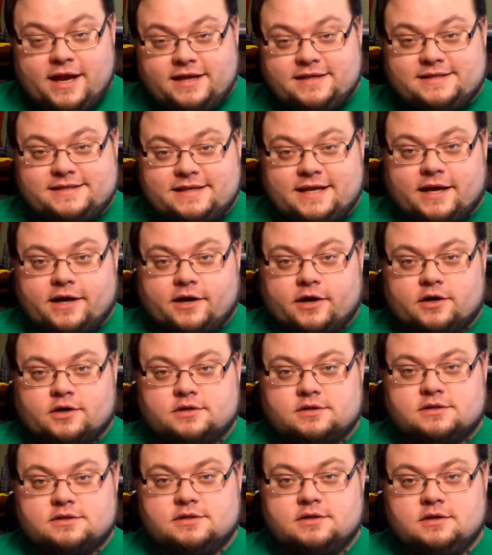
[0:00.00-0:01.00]

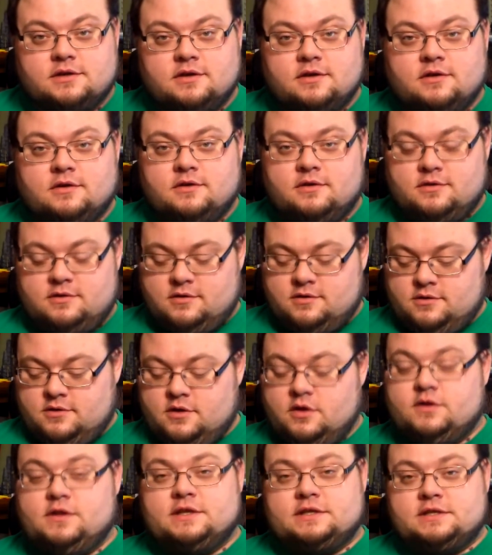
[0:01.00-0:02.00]
stickers.
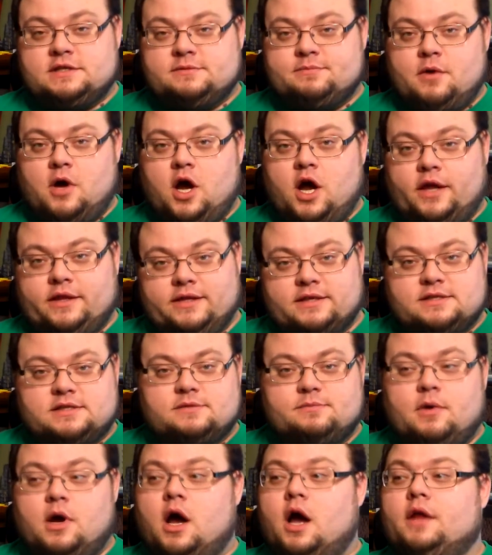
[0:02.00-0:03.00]
This is mine, this
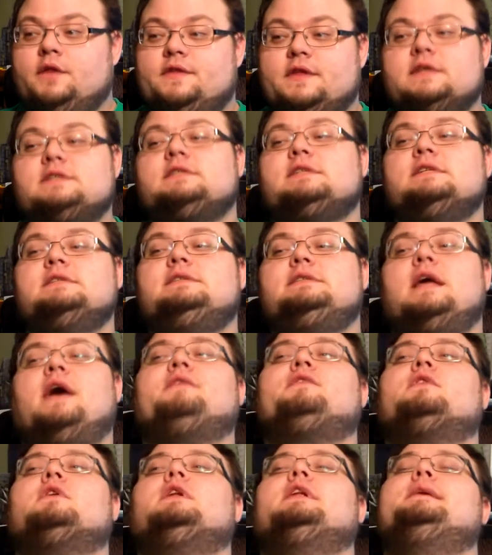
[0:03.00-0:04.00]
is mine, this is
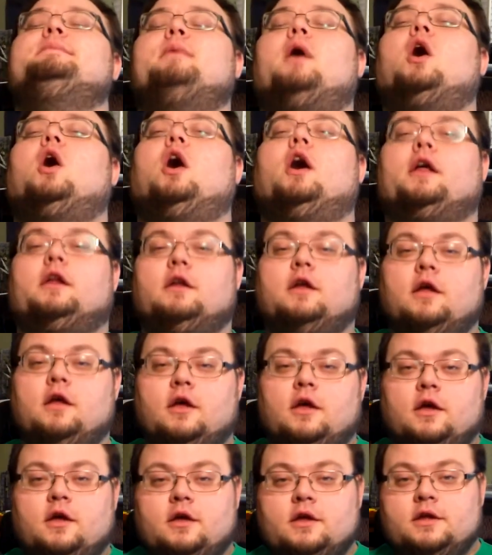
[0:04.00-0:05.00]
definitely mine,
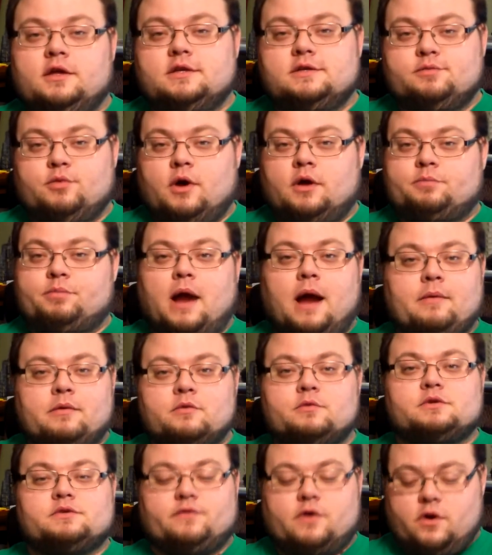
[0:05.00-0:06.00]
is what
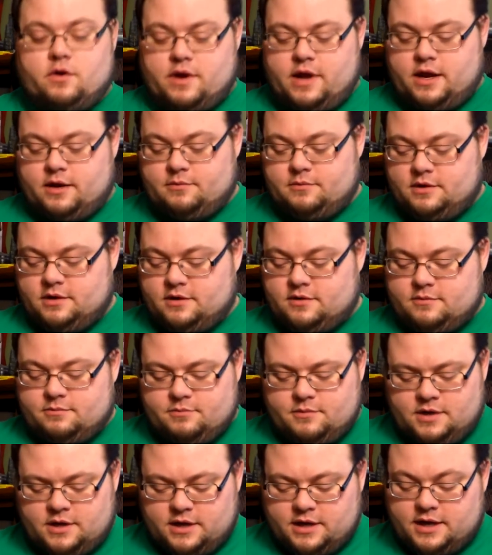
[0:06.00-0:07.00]
probably was wrote on them.
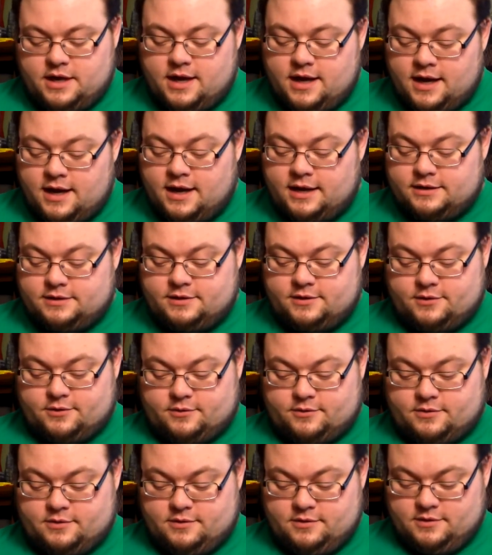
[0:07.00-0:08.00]
Like, my God,
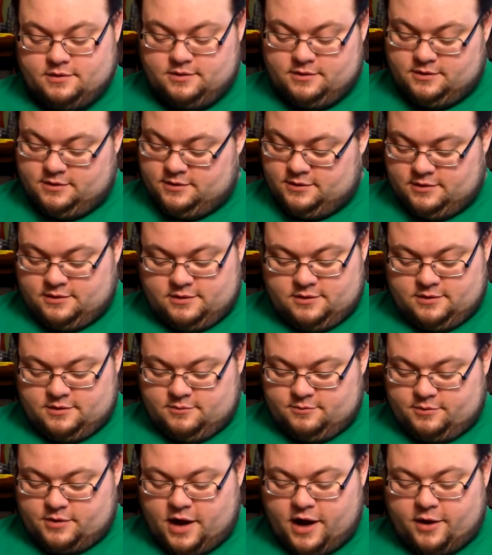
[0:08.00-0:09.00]
dude.
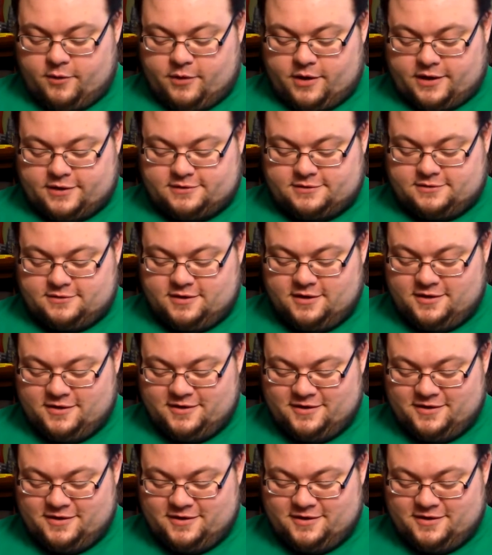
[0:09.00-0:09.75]
But anyways,